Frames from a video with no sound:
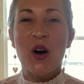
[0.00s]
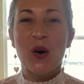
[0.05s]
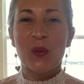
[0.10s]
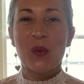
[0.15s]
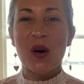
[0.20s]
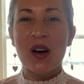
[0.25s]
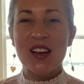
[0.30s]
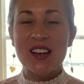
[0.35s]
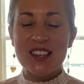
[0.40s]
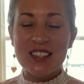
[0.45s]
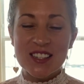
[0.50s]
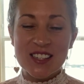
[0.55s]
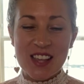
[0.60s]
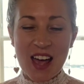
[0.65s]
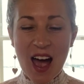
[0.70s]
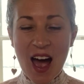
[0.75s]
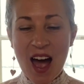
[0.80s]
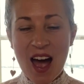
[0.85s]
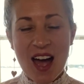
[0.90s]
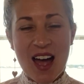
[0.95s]
was
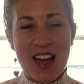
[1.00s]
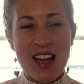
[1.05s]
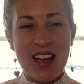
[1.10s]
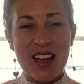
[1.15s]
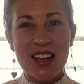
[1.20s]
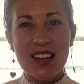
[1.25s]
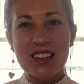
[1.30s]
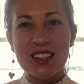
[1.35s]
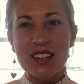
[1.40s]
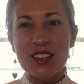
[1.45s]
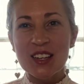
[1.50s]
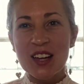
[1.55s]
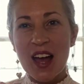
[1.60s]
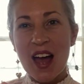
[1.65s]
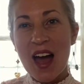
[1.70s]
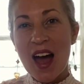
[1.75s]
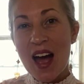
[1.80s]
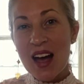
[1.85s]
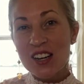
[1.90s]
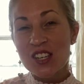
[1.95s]
I
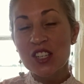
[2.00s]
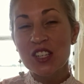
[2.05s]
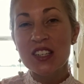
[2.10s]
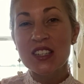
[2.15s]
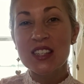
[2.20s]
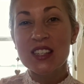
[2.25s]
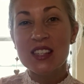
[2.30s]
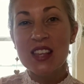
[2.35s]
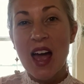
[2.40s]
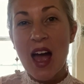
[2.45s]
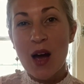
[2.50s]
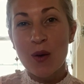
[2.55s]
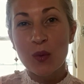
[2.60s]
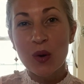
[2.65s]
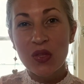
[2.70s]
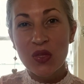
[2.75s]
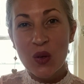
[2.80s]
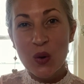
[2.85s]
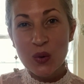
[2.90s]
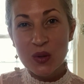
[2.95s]
actually sat
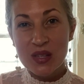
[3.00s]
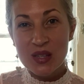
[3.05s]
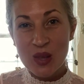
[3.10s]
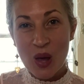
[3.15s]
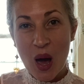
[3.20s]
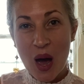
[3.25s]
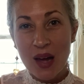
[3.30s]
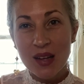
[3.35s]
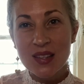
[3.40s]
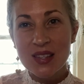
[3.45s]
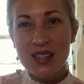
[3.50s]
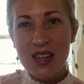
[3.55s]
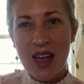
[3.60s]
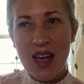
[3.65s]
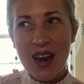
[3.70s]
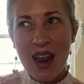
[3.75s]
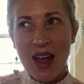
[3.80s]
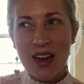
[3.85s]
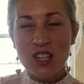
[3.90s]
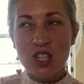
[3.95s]
with those thoughts
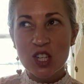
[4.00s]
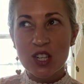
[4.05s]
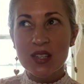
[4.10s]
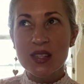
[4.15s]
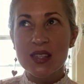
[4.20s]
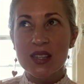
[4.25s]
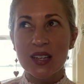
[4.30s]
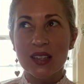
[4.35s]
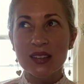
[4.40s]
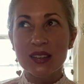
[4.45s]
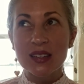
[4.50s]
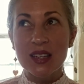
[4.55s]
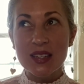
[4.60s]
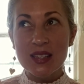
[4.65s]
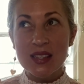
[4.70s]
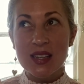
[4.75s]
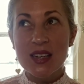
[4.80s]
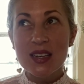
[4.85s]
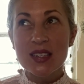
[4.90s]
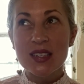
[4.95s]
and I just
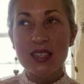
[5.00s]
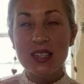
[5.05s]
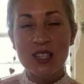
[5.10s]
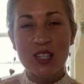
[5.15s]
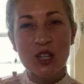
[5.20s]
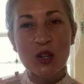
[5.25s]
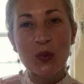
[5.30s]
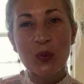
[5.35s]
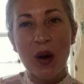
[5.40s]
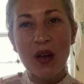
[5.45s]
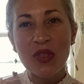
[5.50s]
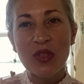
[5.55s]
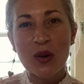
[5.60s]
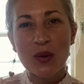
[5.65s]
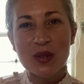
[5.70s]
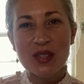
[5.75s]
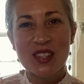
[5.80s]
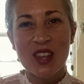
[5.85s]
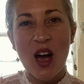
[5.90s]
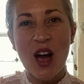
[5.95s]
listened to what
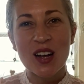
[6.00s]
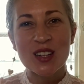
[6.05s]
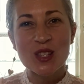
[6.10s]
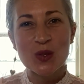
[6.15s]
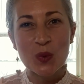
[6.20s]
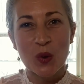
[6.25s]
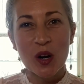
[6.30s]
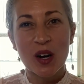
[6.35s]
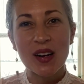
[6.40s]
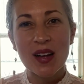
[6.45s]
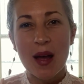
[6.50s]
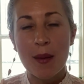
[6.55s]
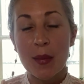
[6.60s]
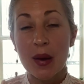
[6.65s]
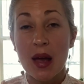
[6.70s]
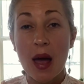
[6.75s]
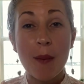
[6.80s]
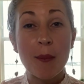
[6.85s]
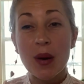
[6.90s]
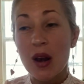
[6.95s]
those thoughts were
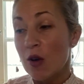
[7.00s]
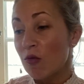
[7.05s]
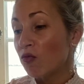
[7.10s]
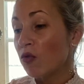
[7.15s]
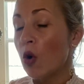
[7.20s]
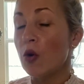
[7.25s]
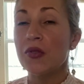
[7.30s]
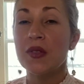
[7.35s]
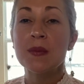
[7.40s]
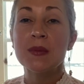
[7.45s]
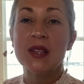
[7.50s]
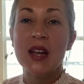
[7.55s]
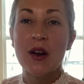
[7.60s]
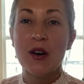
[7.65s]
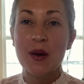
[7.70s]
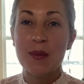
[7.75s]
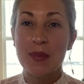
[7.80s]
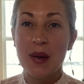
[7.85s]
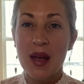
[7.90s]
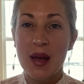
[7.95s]
coming up, and I wrote them down
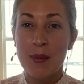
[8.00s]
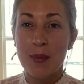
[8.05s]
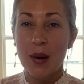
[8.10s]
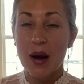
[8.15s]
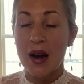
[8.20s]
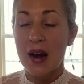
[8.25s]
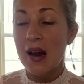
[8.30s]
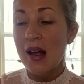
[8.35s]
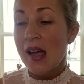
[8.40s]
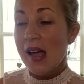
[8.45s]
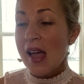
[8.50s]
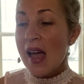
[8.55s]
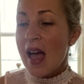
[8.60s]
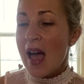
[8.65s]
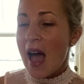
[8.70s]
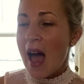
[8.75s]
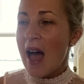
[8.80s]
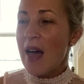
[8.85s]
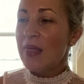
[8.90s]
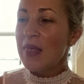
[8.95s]
on paper.
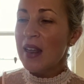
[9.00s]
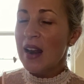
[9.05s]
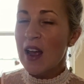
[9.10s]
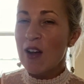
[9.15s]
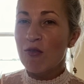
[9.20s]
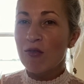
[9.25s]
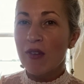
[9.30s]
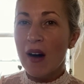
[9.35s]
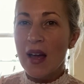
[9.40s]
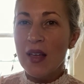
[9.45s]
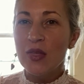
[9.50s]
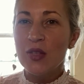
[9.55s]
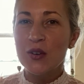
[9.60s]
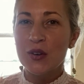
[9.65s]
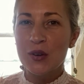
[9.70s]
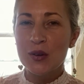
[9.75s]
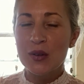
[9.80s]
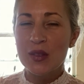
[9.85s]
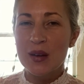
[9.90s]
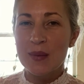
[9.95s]
And then I read
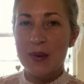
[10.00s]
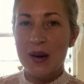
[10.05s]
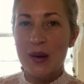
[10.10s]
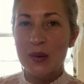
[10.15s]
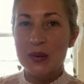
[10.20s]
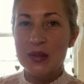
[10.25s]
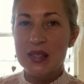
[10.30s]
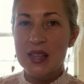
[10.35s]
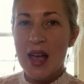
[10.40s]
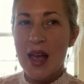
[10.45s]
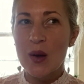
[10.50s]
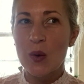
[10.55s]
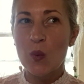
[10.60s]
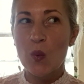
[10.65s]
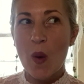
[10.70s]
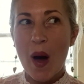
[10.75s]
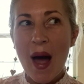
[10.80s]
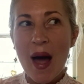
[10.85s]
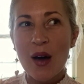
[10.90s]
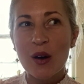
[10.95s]
through them and I was like,
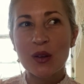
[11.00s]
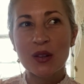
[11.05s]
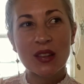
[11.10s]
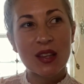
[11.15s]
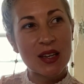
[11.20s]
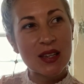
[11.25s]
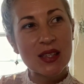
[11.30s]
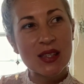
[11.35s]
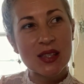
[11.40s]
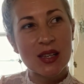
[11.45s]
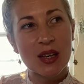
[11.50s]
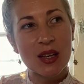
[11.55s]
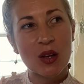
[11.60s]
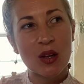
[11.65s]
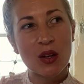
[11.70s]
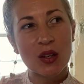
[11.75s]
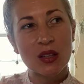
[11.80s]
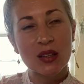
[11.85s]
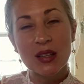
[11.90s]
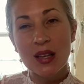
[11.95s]
wow, this
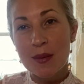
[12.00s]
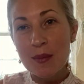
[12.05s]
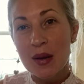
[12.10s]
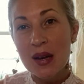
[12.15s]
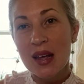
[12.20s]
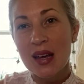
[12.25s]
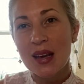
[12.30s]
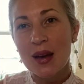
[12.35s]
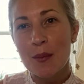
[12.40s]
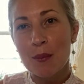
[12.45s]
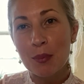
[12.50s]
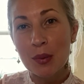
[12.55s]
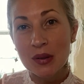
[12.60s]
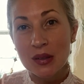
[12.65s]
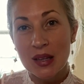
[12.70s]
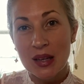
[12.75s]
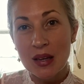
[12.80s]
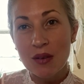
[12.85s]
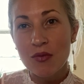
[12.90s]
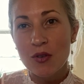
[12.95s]
limiting
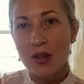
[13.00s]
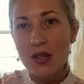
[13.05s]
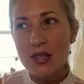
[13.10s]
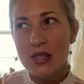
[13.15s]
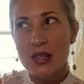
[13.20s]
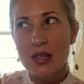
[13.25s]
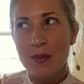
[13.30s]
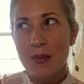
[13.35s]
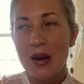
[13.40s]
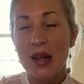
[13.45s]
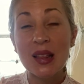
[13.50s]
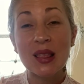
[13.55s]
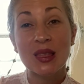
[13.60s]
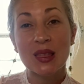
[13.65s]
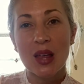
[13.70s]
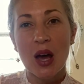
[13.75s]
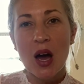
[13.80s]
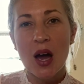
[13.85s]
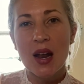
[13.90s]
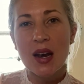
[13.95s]
belief or this limiting
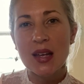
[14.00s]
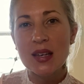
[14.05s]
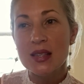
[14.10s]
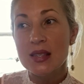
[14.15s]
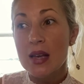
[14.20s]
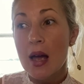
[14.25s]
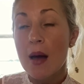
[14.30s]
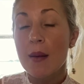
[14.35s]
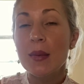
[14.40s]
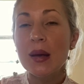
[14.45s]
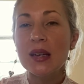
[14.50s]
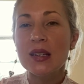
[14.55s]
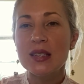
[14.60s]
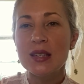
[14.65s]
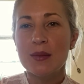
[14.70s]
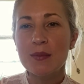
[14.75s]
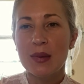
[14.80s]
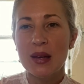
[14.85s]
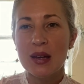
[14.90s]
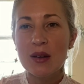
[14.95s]
thought is coming
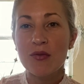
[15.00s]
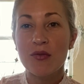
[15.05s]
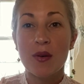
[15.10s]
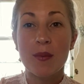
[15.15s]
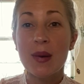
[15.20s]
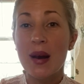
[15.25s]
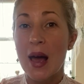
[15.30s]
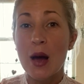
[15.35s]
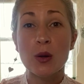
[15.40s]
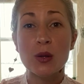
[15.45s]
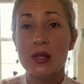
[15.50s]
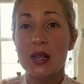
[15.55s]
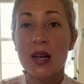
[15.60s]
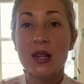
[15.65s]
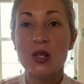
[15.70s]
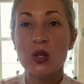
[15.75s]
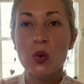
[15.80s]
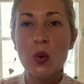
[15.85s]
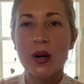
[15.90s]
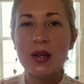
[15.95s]
to me from an
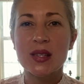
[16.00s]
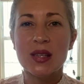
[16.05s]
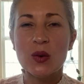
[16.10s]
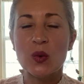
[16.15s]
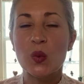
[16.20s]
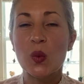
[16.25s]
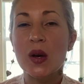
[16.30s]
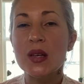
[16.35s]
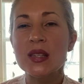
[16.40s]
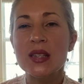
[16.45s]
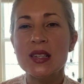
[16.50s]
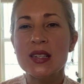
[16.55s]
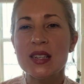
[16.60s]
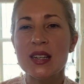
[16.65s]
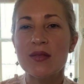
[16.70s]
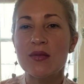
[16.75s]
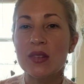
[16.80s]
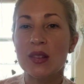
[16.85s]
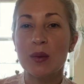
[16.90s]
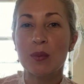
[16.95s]
outside source. It wasn't
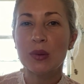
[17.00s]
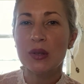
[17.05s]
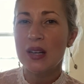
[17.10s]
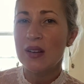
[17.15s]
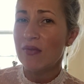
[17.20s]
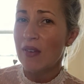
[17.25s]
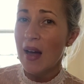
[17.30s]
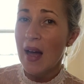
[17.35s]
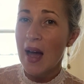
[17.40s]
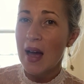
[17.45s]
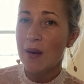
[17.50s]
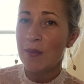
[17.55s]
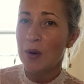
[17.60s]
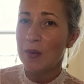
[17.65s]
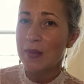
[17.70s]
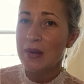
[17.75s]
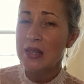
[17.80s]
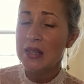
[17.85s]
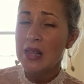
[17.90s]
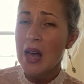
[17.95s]
even the belief I had about
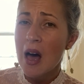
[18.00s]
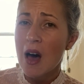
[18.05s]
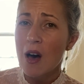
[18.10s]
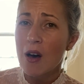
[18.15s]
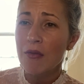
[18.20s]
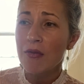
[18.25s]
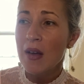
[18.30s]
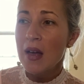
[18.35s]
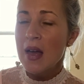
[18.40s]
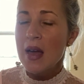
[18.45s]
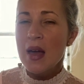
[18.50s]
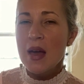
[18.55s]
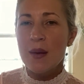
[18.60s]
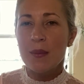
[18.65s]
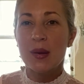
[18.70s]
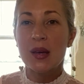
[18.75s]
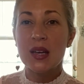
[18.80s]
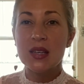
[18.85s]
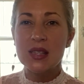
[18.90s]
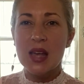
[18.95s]
myself,
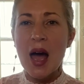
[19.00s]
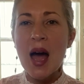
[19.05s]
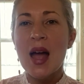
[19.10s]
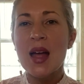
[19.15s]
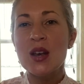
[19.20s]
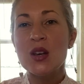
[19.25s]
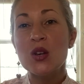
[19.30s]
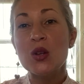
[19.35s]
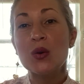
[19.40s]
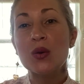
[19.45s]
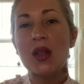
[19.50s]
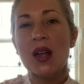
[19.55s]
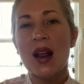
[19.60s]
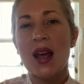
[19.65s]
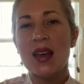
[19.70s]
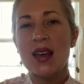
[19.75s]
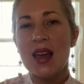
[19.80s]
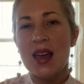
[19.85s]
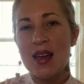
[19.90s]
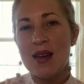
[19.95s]
because I knew that I
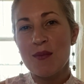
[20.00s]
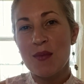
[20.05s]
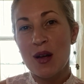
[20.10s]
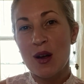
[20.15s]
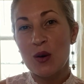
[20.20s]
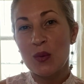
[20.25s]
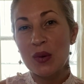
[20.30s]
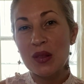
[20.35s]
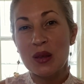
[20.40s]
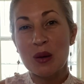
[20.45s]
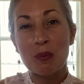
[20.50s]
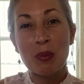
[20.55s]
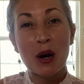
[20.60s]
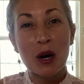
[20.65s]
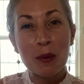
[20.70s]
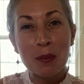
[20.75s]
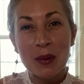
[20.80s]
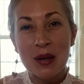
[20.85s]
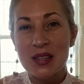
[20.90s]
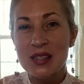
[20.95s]
came here with a
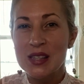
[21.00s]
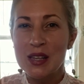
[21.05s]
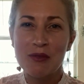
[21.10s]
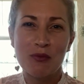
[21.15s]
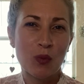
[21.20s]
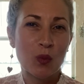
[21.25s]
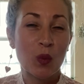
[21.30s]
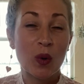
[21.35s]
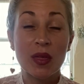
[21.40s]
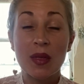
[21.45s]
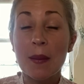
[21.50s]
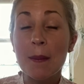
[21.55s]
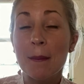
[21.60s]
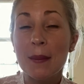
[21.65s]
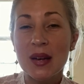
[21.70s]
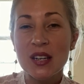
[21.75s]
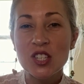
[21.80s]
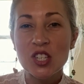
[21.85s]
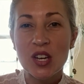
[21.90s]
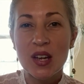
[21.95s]
purpose, with a
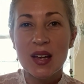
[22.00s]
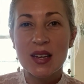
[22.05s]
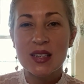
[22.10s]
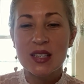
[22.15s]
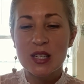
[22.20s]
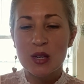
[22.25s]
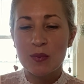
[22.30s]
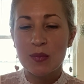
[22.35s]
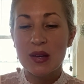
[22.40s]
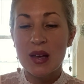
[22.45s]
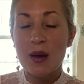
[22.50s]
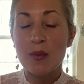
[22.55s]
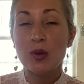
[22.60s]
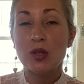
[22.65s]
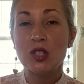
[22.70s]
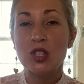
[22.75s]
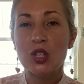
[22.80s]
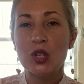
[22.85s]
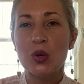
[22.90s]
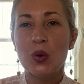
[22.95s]
mission to be able
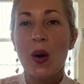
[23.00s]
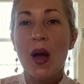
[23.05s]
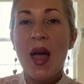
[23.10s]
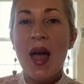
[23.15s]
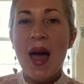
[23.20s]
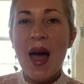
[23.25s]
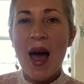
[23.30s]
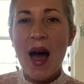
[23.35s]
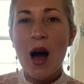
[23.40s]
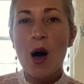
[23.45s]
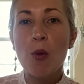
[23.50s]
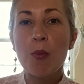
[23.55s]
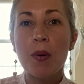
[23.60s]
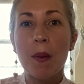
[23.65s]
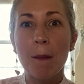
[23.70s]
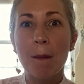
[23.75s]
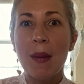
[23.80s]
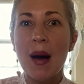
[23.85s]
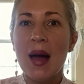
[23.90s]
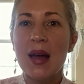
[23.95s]
to
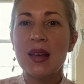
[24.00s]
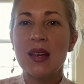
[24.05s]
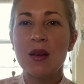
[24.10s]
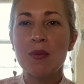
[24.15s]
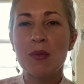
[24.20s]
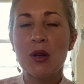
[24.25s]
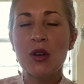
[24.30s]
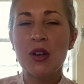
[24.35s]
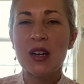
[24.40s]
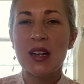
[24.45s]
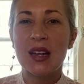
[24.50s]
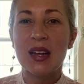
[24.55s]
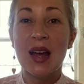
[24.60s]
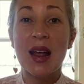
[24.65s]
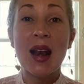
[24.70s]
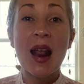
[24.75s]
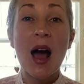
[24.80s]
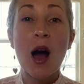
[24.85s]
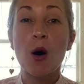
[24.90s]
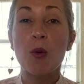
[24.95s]
help my community
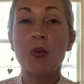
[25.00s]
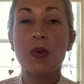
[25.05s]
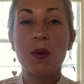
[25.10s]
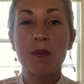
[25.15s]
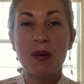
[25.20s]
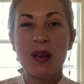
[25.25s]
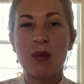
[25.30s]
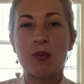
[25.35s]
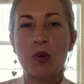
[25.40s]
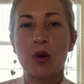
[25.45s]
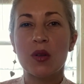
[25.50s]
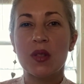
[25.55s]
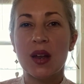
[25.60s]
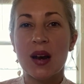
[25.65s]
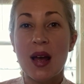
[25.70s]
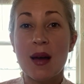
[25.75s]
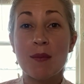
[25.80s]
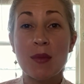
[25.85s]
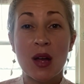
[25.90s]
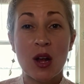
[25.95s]
and help the people that
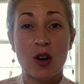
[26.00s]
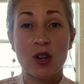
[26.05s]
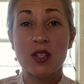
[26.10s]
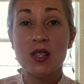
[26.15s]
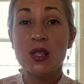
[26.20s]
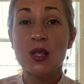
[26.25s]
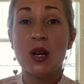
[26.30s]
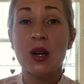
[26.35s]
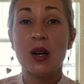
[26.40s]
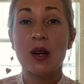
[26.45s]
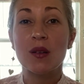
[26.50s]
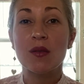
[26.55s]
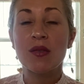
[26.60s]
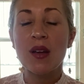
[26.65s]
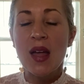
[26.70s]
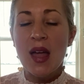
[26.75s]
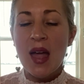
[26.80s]
I'm here to serve.